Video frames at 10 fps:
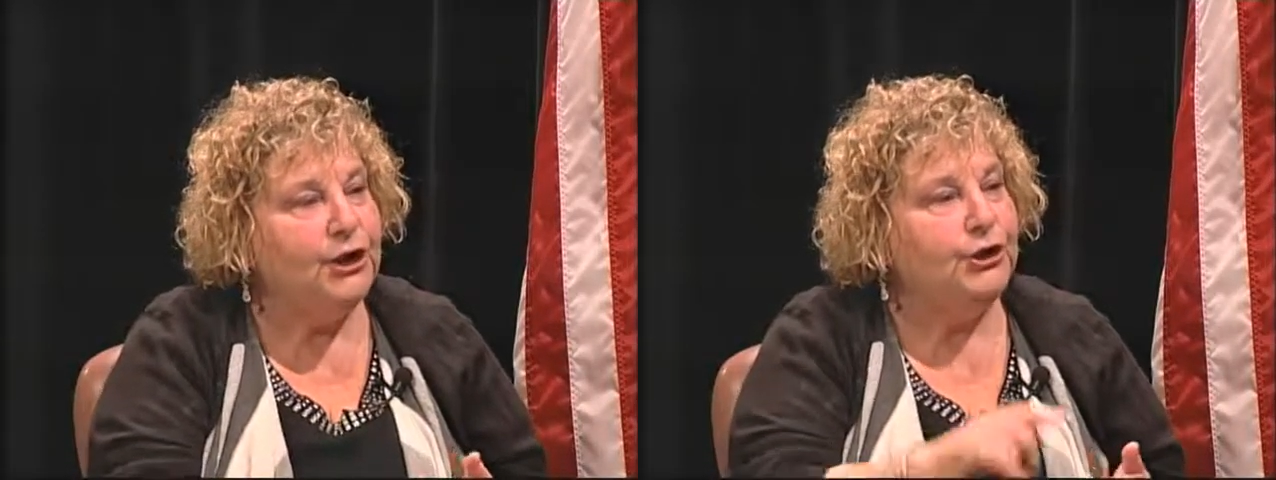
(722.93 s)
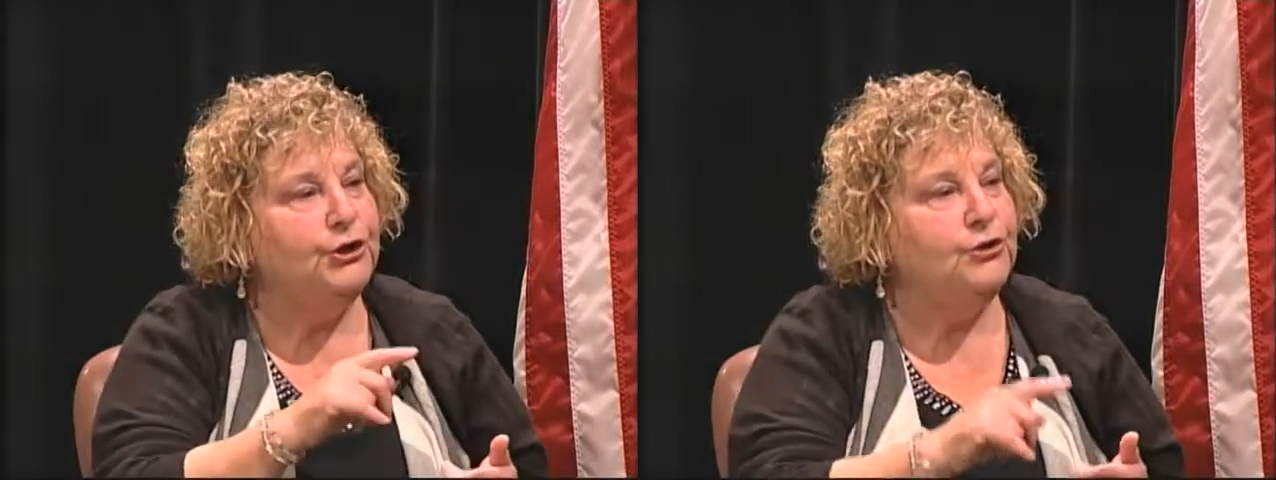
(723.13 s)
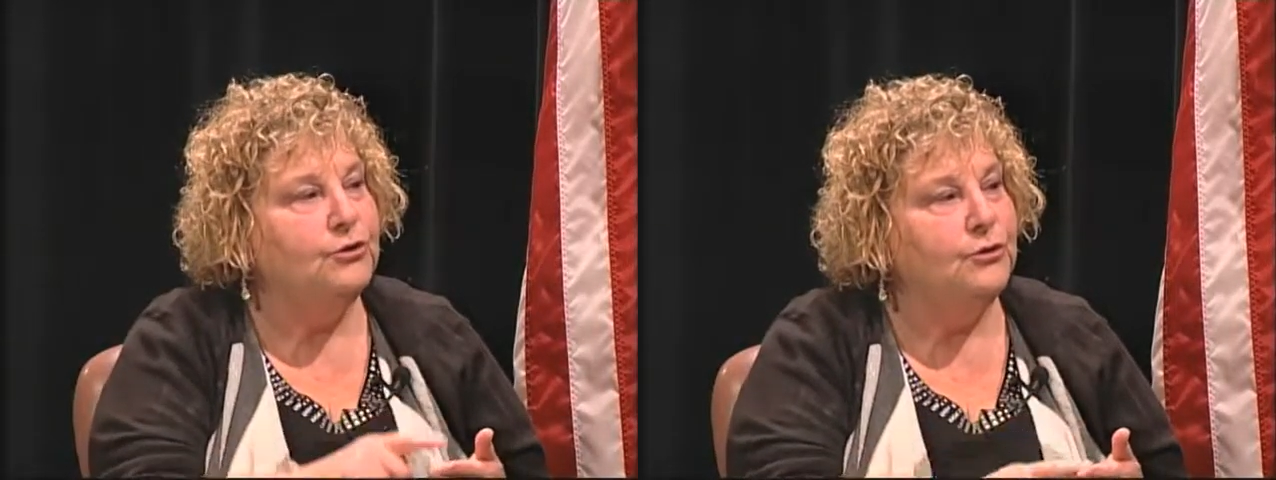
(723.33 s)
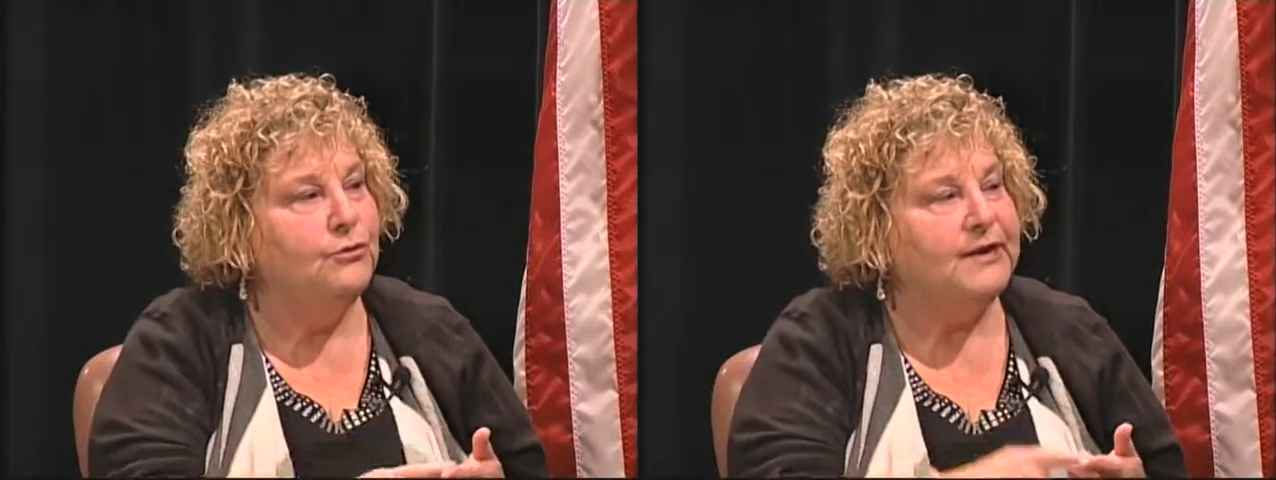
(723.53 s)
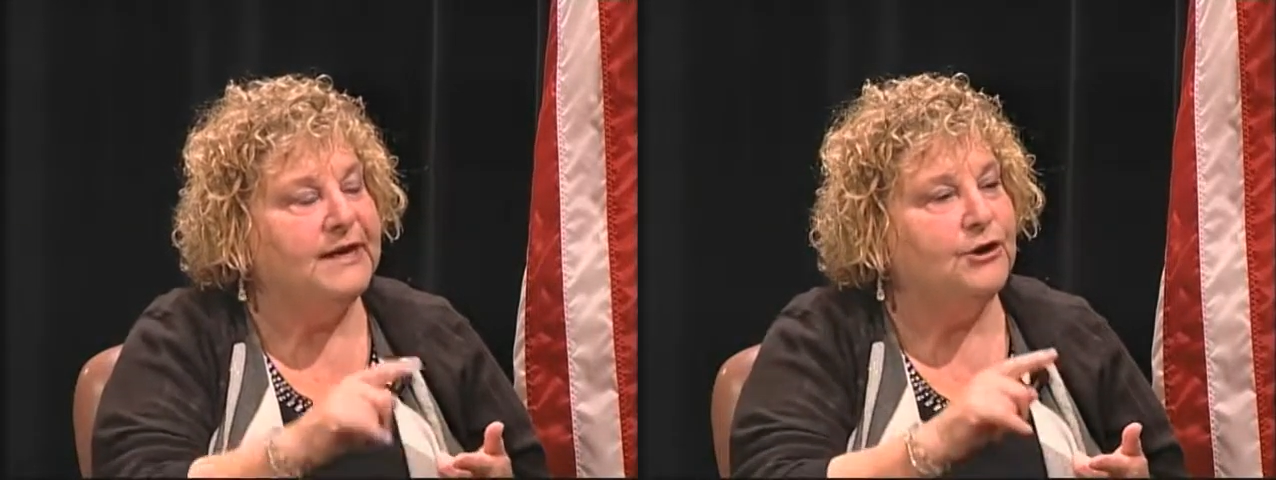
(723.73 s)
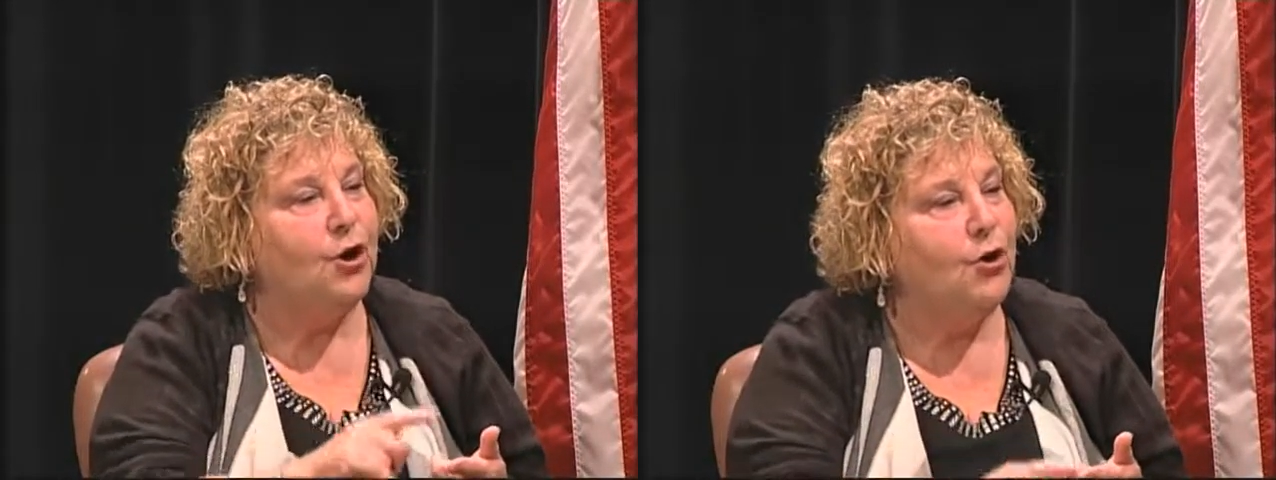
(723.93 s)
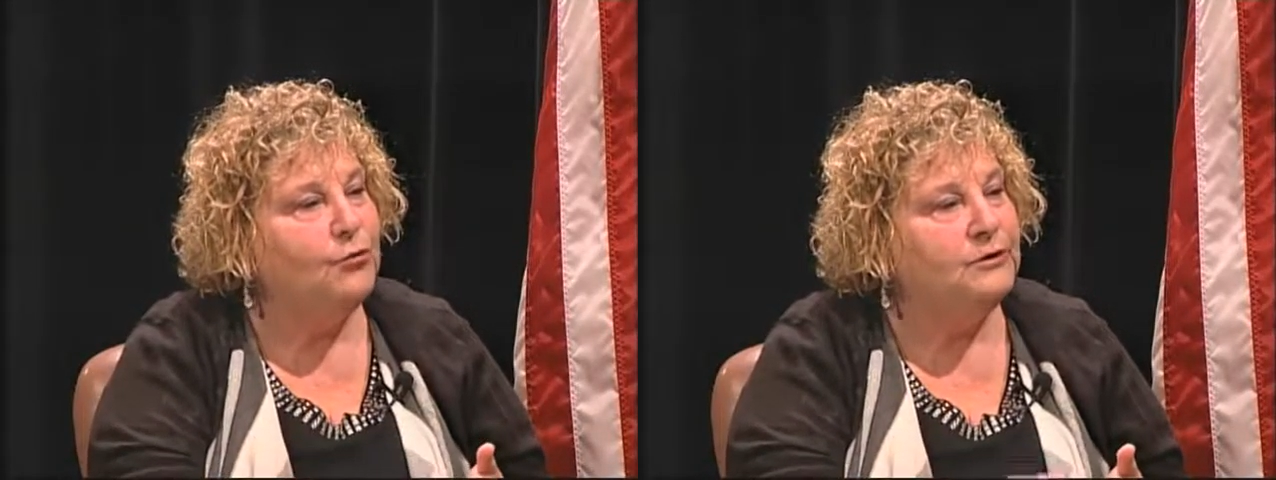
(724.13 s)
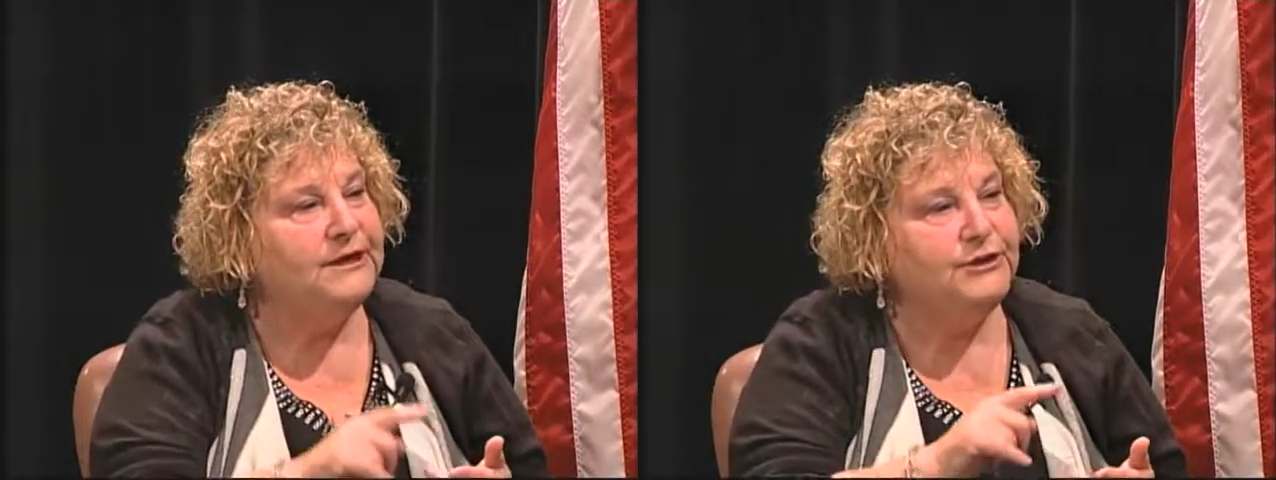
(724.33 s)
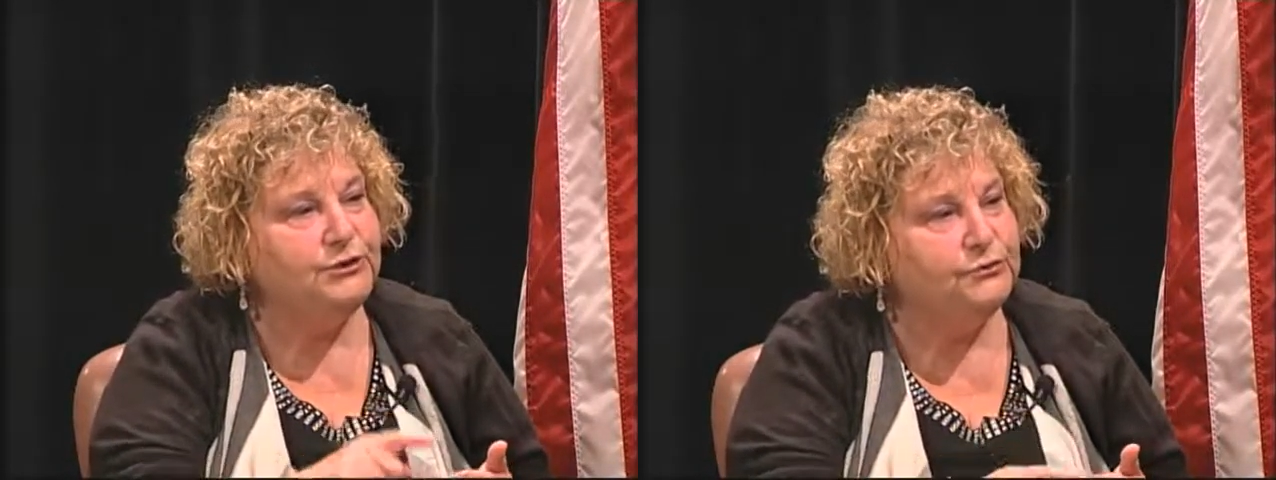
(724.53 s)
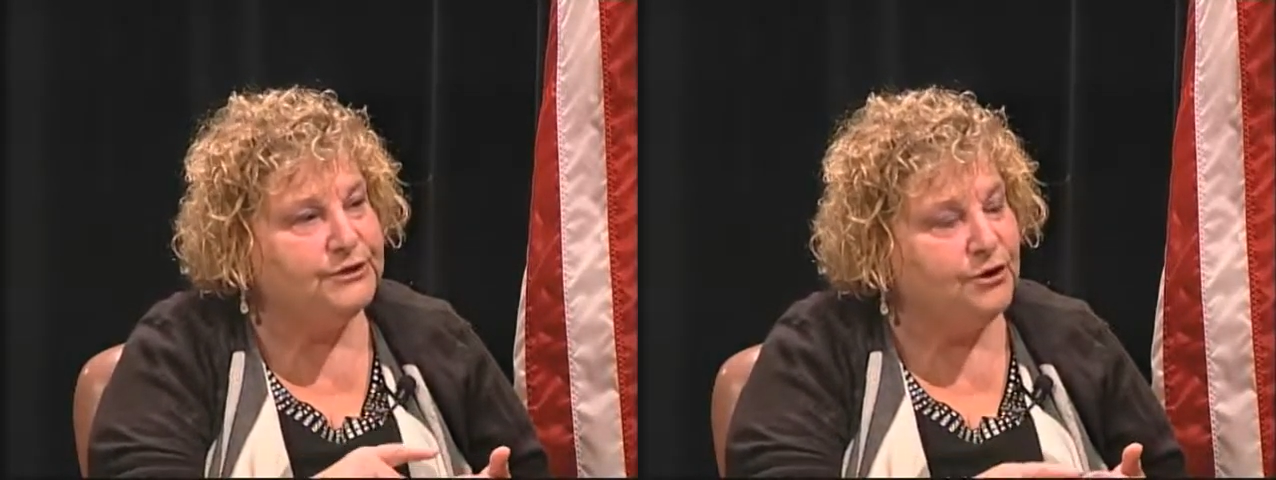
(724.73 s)
you can only
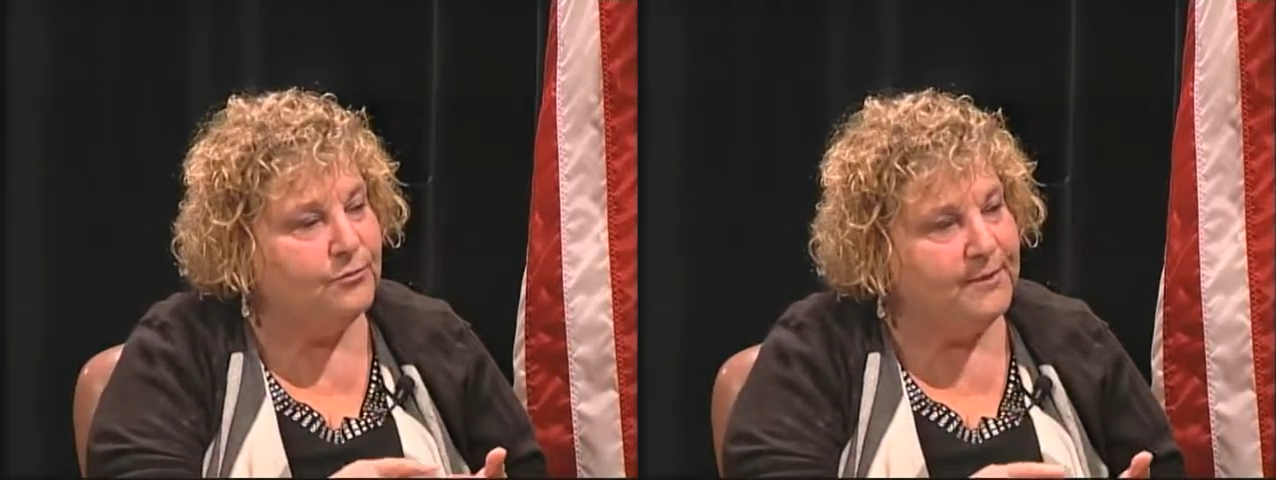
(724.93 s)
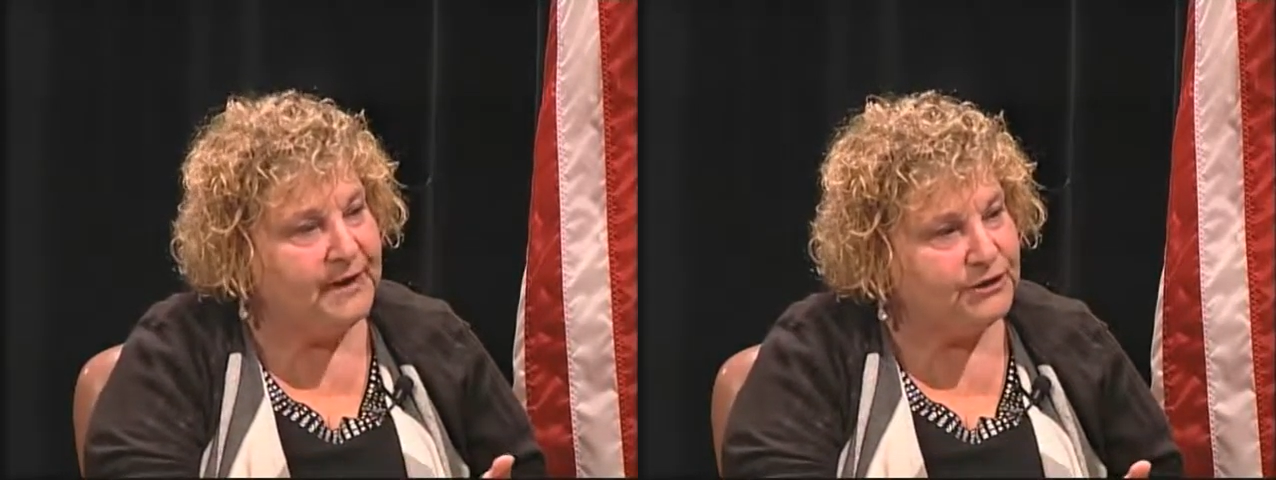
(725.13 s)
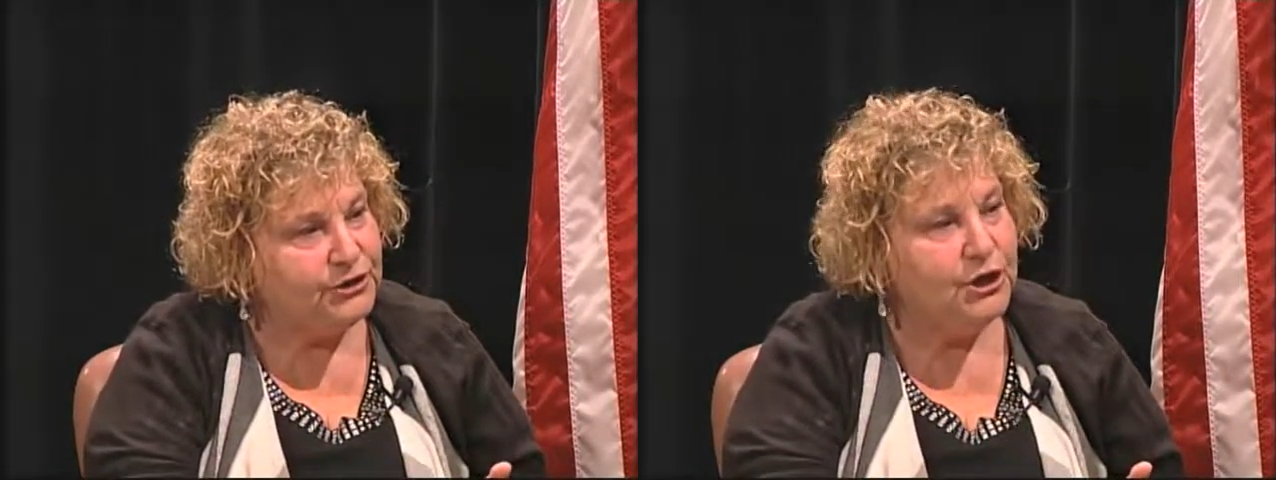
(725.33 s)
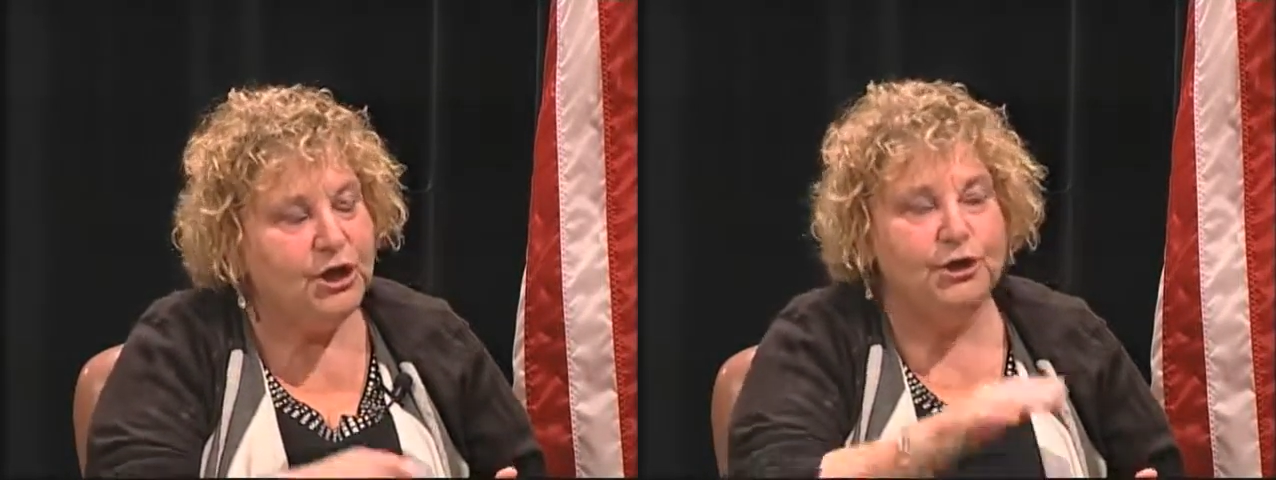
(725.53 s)
do so much,